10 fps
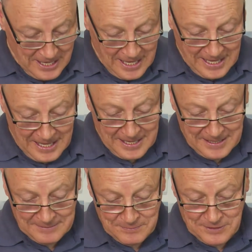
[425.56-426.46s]

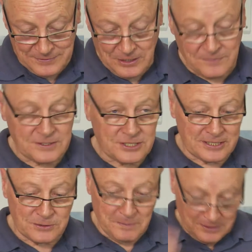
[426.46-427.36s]
What I've got on
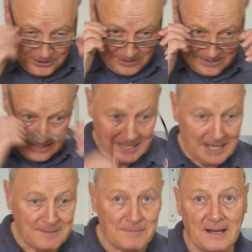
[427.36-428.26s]
signal boxes.
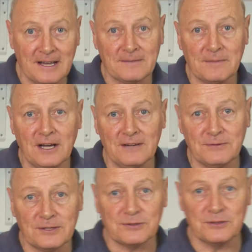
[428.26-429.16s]
I'm
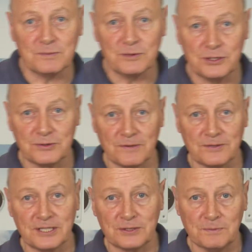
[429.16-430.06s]
halfway through some shoots on
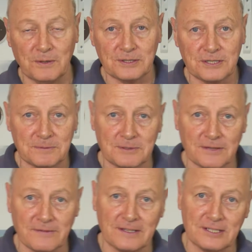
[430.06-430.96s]
signal boxes because I
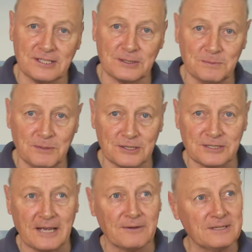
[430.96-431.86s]
found a signal box
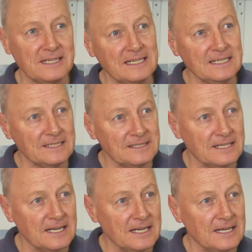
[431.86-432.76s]
down in
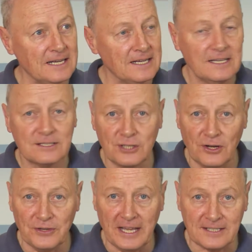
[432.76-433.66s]

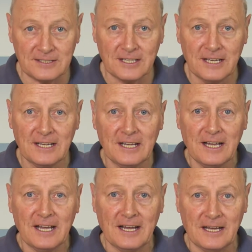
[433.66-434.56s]
Totnes.
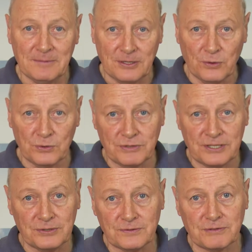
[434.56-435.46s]
An ordinary
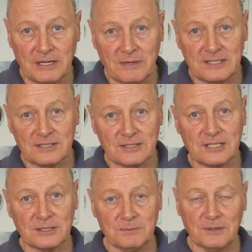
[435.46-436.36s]
sort of Great Western
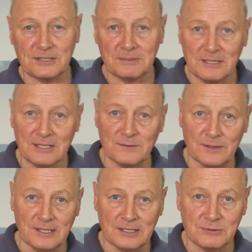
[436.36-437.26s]
signal box had been
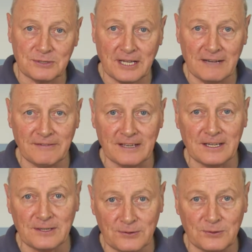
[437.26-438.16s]
converted into a cafe,
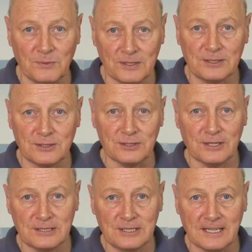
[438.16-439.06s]
and I thought, what a good
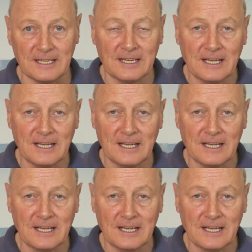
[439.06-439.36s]
idea.